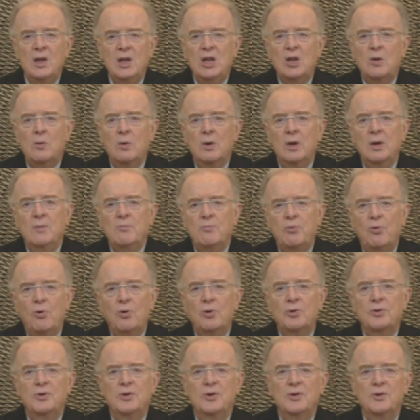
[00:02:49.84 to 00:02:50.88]
Equally
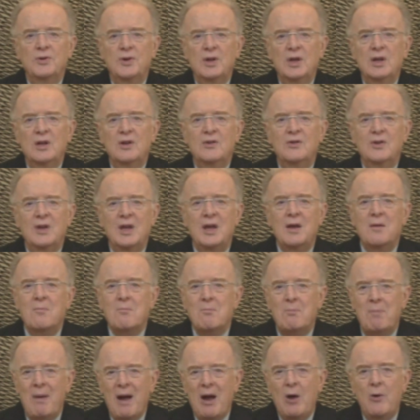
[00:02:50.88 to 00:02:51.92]
important is
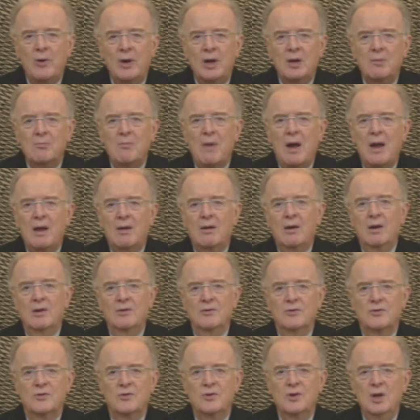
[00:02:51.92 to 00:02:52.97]
empowering
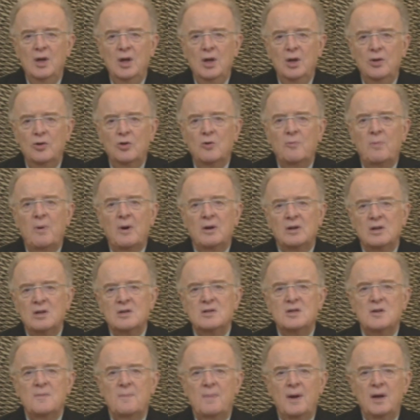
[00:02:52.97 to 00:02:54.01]
migrants to
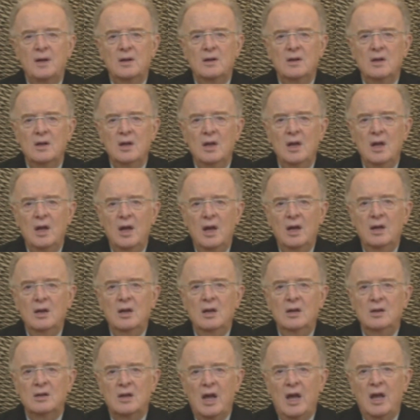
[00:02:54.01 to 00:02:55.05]
participate and
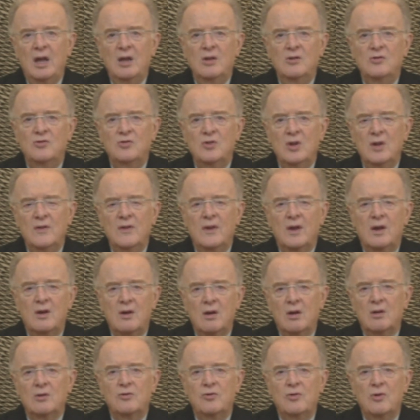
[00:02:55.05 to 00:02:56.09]
engage in the
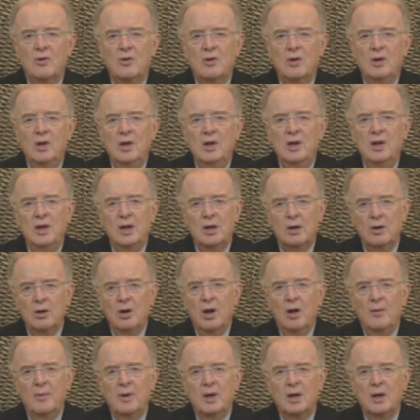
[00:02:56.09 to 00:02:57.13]
cultural,
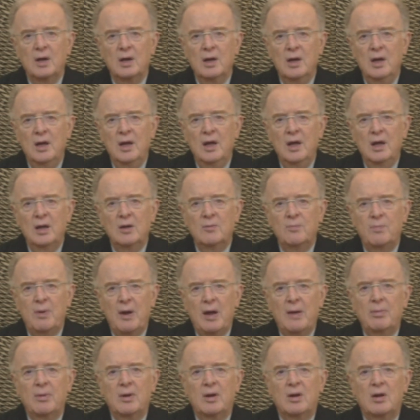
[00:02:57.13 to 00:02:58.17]
economic, and
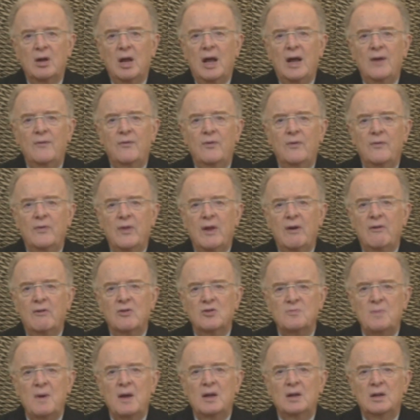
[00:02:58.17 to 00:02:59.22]
public life of their
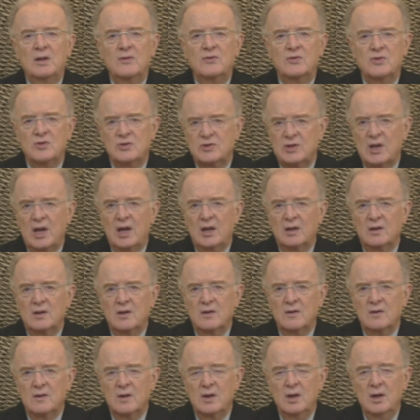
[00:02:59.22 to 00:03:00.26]
respective
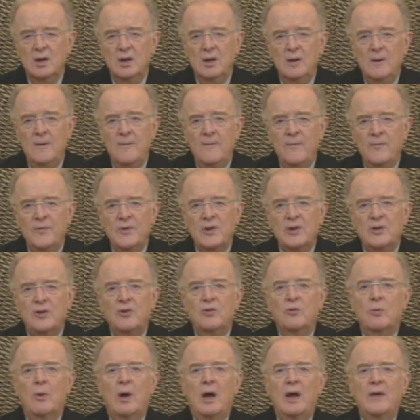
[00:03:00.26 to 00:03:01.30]
societies. This
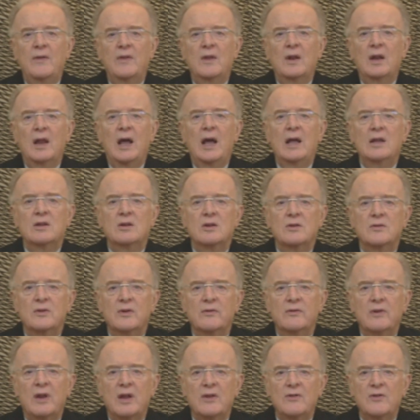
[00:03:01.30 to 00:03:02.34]
is why the Alliance of
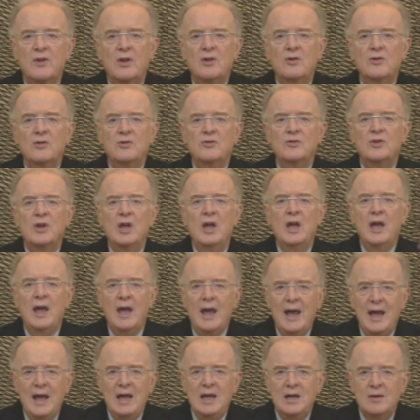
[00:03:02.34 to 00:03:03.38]
Civilizations
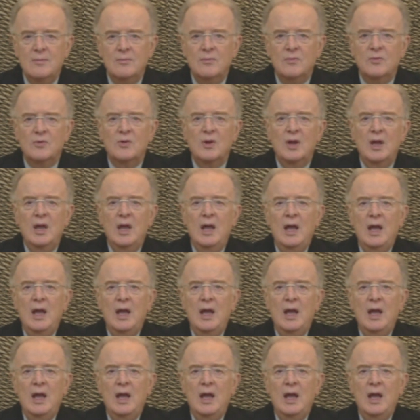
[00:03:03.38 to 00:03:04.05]
aims